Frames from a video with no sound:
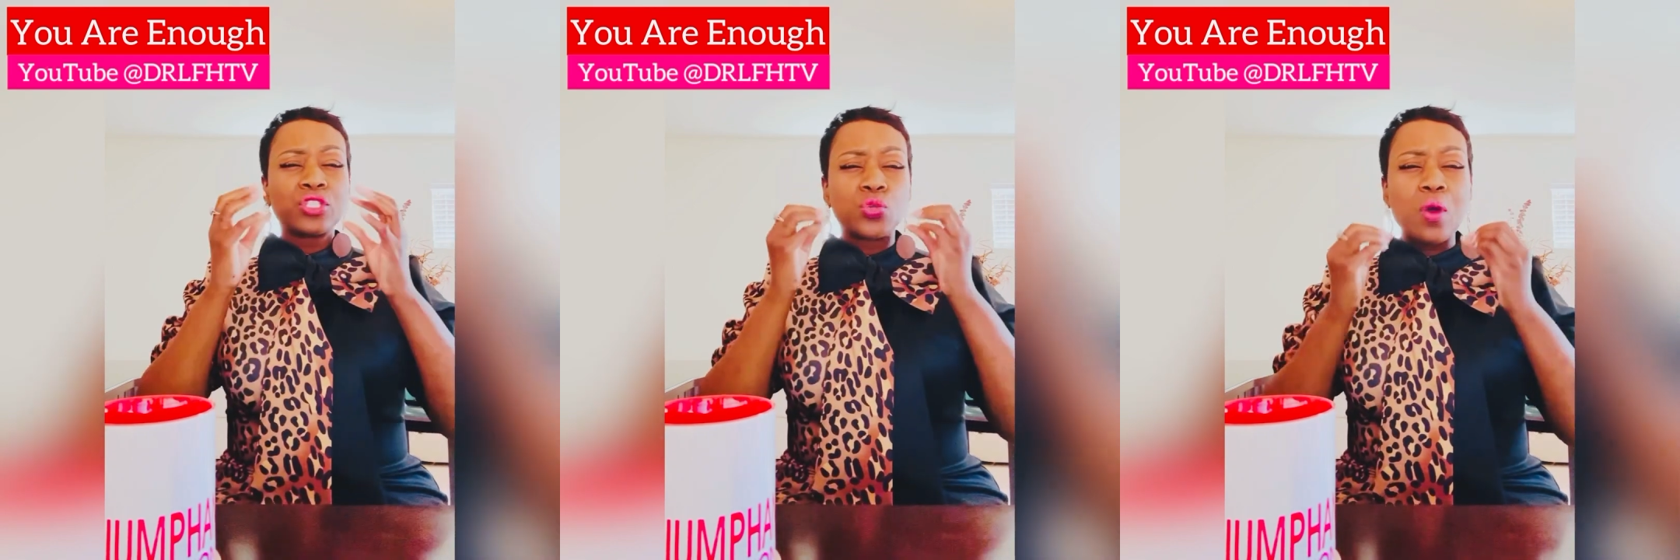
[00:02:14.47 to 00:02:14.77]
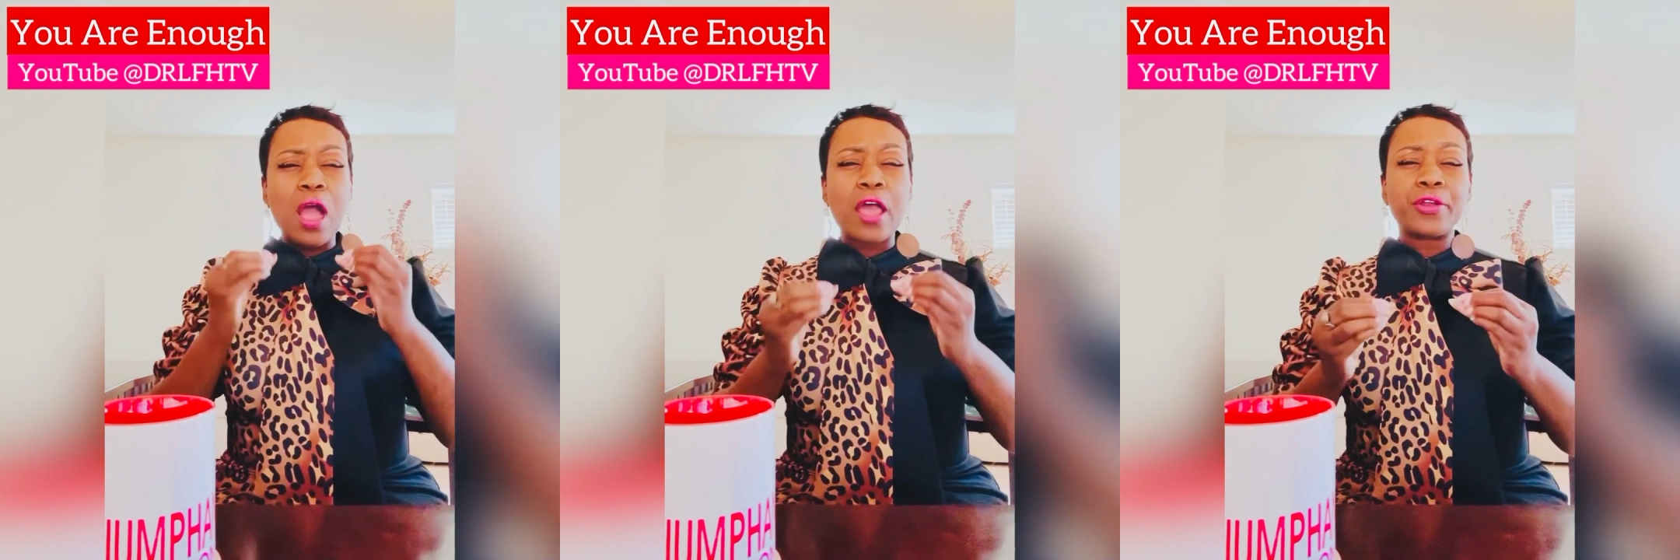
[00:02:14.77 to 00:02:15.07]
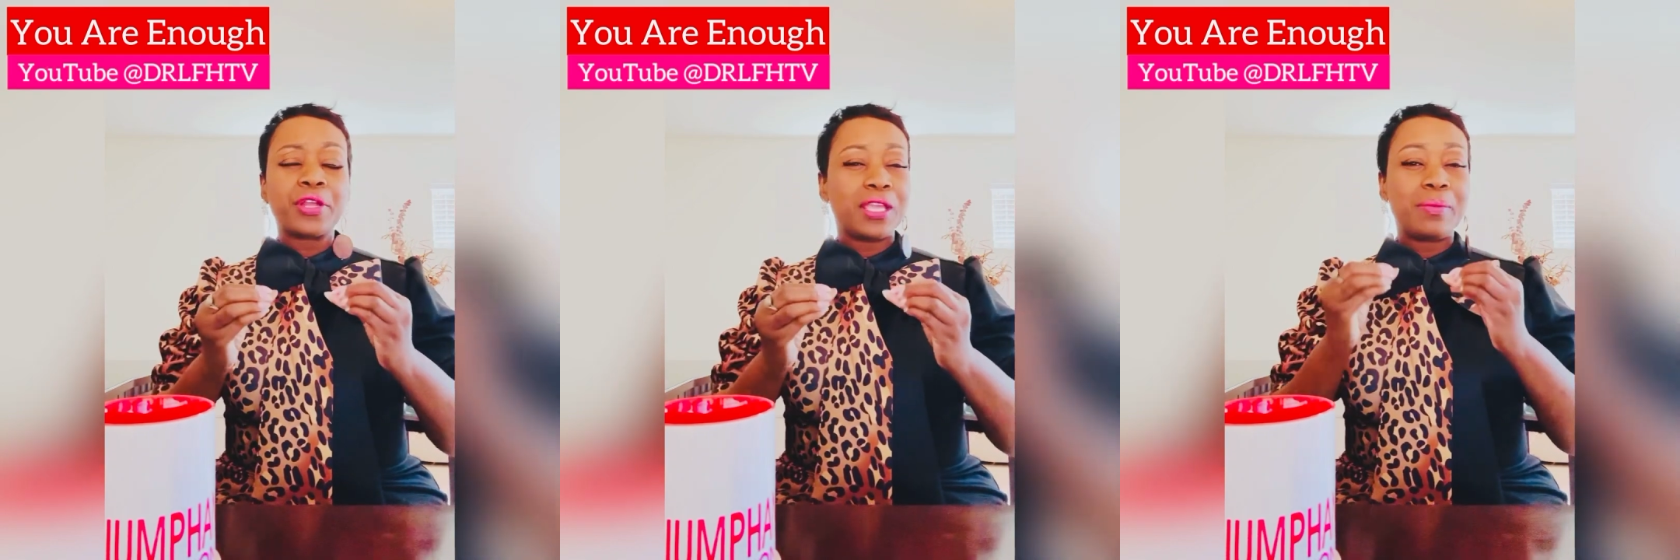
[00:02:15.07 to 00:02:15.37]
to
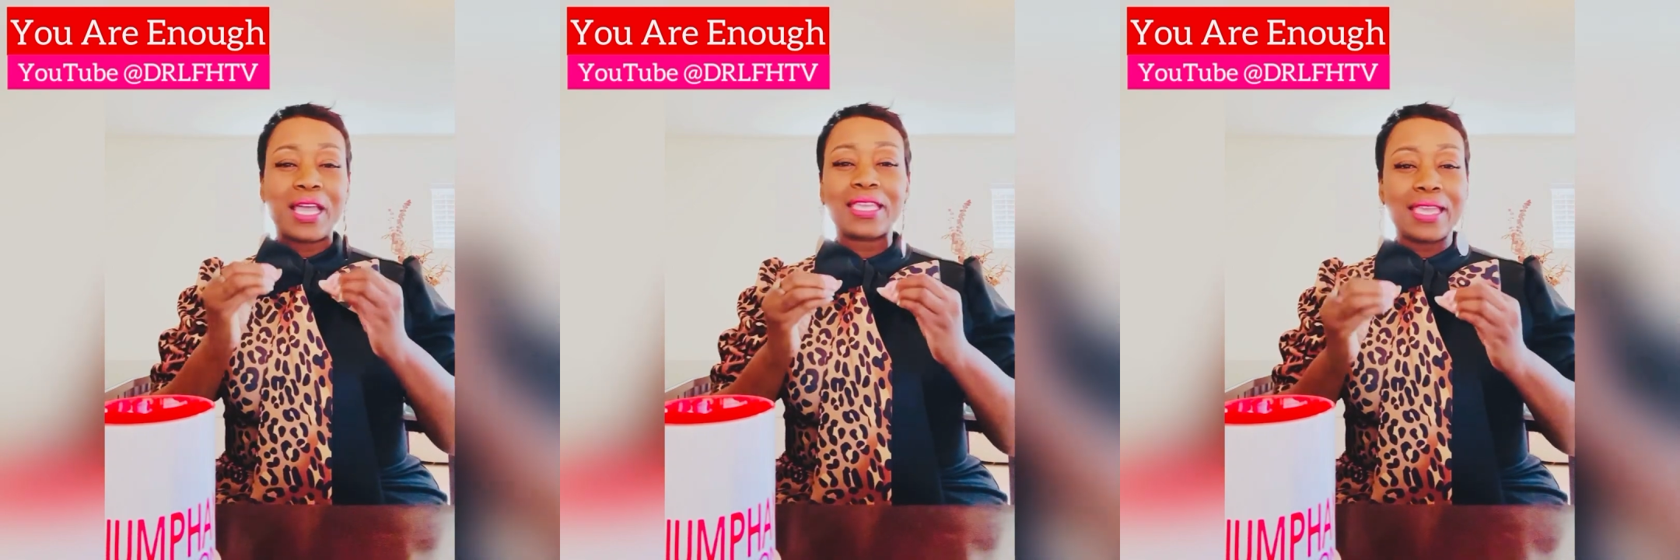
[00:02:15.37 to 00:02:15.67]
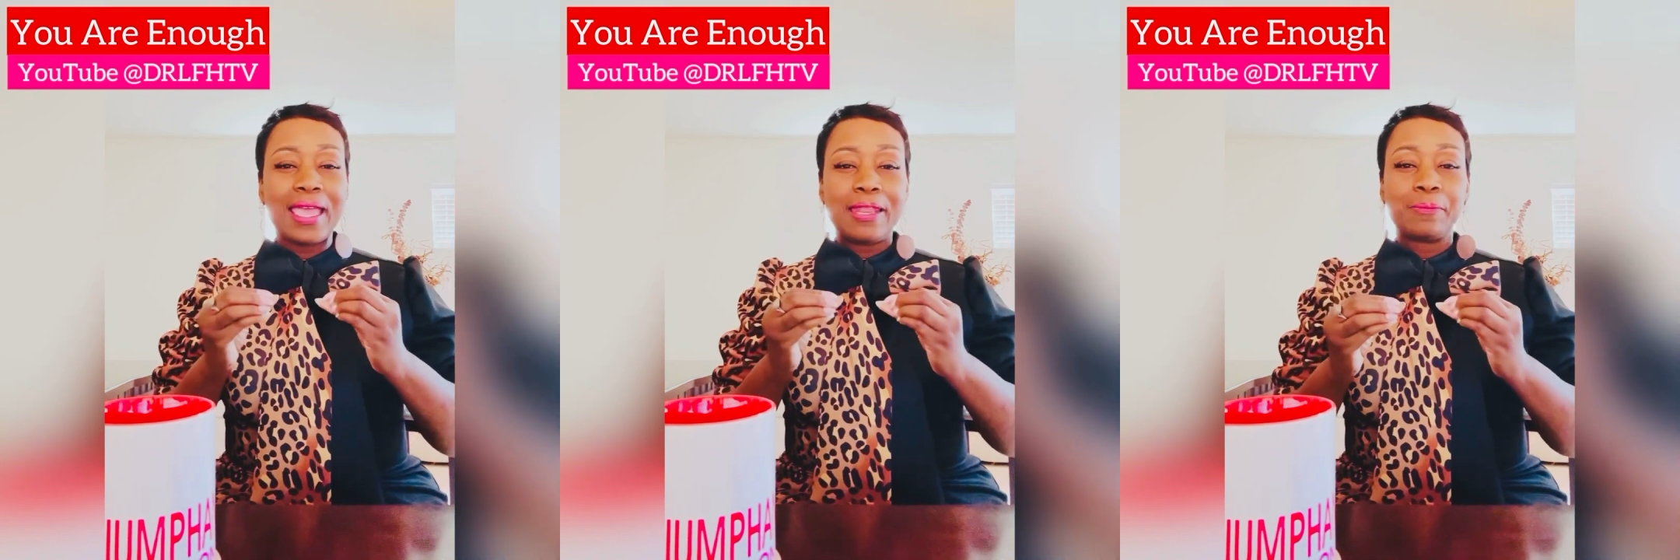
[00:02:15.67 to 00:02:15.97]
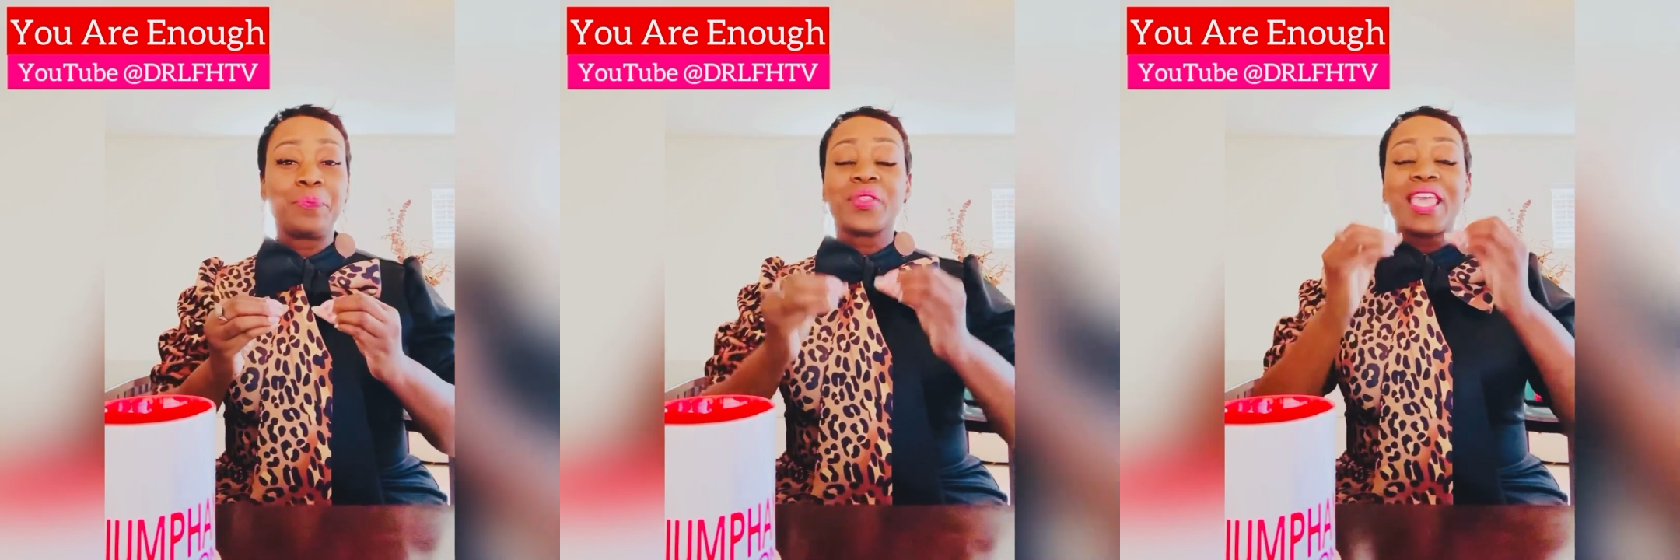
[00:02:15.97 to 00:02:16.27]
honor him again,